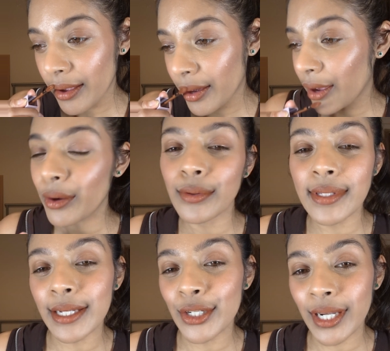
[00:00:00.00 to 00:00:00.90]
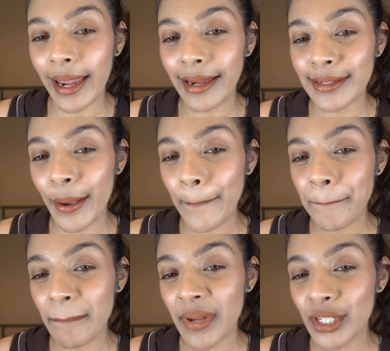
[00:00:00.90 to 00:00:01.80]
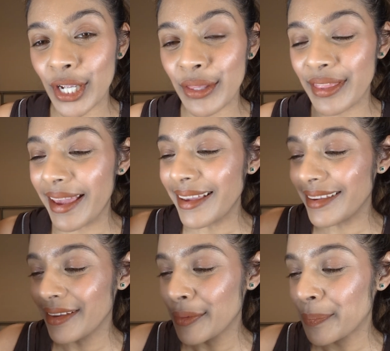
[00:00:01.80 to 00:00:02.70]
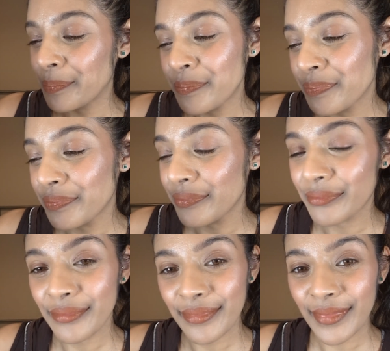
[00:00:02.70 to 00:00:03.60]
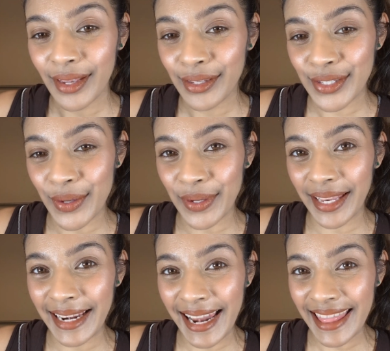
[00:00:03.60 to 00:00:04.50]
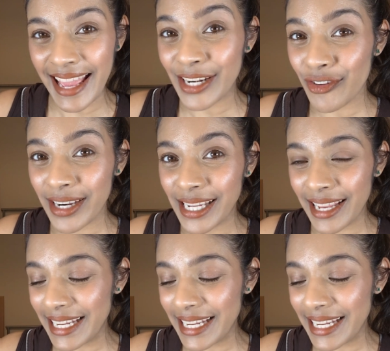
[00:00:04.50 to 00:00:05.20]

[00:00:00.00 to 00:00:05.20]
cozy shade, don't you think? So we're going to let that dry down